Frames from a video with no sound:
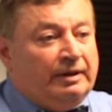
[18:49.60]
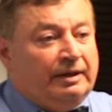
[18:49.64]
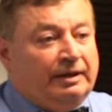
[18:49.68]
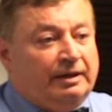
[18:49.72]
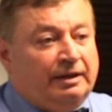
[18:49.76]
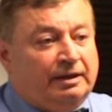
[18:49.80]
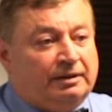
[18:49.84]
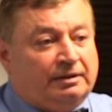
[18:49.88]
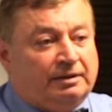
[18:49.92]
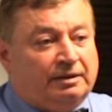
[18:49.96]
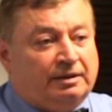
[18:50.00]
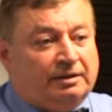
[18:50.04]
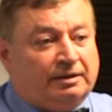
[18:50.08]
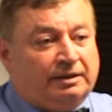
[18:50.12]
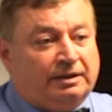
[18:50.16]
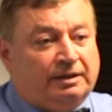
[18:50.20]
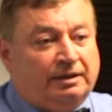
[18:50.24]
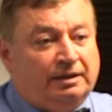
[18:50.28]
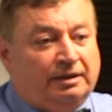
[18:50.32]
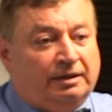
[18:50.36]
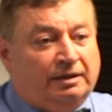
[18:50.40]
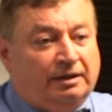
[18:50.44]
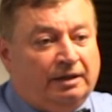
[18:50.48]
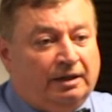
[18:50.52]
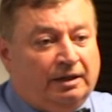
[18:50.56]
Hitler,
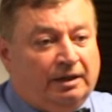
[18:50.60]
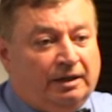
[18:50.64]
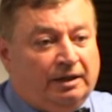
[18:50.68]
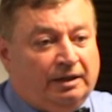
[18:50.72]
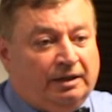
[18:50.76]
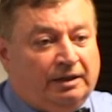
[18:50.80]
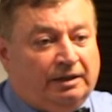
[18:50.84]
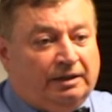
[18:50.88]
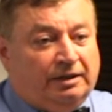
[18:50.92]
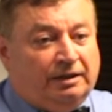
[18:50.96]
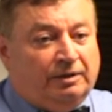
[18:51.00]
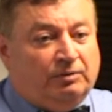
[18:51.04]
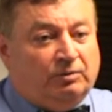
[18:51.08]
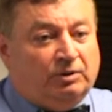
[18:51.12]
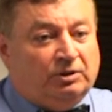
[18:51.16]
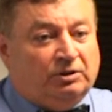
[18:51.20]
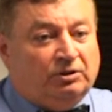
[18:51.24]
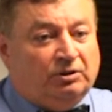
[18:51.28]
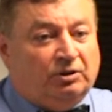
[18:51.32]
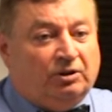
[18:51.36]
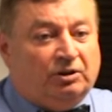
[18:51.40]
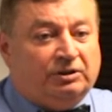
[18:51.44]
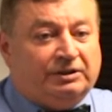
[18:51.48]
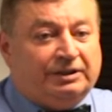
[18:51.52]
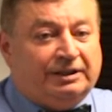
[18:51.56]
he would
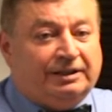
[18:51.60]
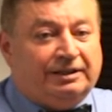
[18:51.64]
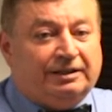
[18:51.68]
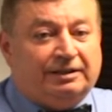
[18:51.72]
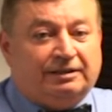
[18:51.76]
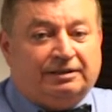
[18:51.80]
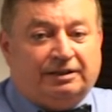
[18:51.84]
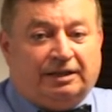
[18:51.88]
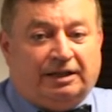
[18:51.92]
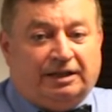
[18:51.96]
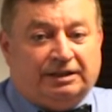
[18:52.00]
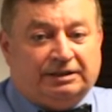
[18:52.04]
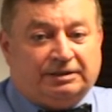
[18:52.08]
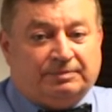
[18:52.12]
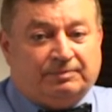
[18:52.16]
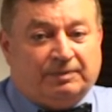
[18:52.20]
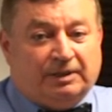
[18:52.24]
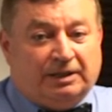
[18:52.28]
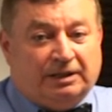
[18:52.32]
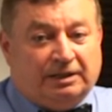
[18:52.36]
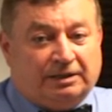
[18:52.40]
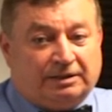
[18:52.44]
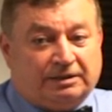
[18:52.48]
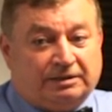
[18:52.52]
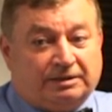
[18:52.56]
not recognize
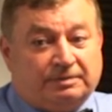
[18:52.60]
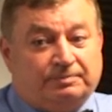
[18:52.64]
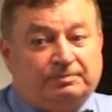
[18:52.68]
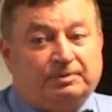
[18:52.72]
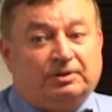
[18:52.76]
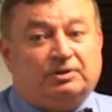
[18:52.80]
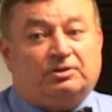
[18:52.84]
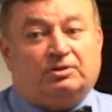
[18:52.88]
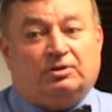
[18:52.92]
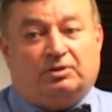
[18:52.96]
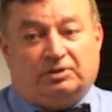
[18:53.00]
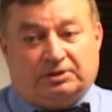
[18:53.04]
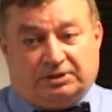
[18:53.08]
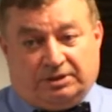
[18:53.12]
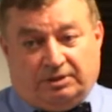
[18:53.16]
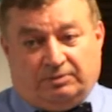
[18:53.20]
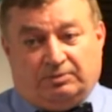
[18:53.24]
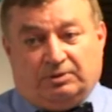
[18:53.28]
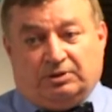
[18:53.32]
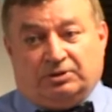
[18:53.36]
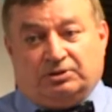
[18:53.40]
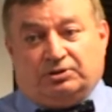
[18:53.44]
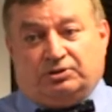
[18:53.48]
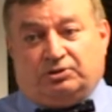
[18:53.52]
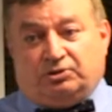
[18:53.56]
Marx because he
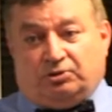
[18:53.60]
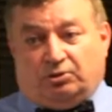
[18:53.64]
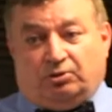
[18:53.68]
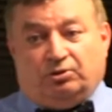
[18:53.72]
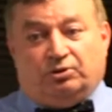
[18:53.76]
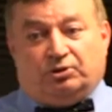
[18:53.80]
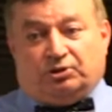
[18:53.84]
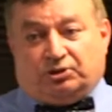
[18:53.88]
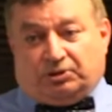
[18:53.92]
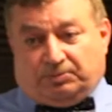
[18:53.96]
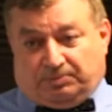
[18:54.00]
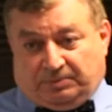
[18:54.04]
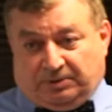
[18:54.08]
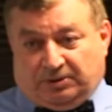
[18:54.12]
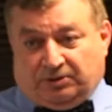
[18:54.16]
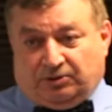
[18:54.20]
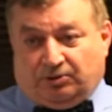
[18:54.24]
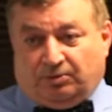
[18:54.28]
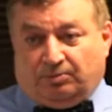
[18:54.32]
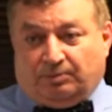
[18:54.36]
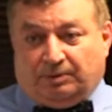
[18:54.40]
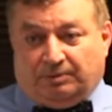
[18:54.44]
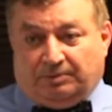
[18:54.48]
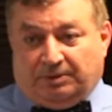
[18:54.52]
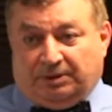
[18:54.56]
was Jewish,
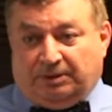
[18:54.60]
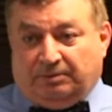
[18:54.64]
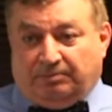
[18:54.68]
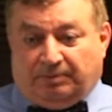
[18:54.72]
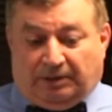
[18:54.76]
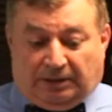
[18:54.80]
presumably,